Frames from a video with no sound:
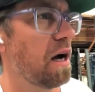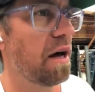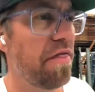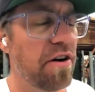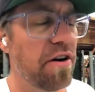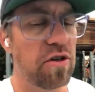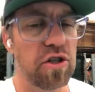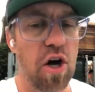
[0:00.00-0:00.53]

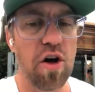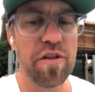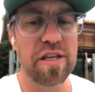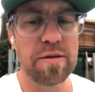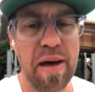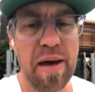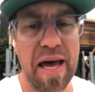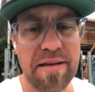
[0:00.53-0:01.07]
there's all this
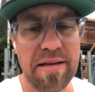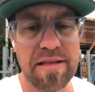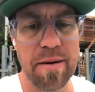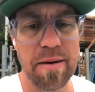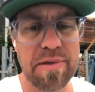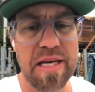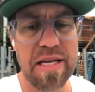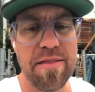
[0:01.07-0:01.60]
pent up
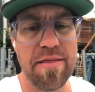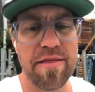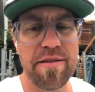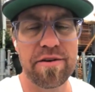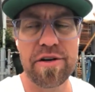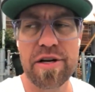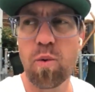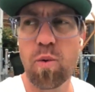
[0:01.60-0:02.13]

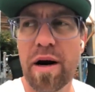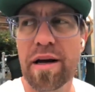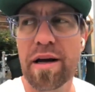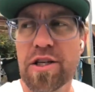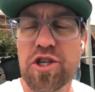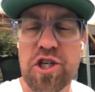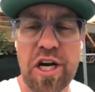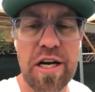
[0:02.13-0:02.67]
1031
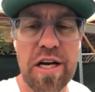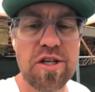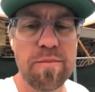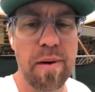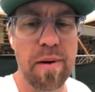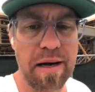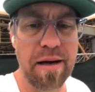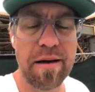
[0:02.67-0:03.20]
exchange
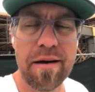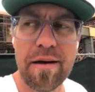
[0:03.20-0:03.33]
money.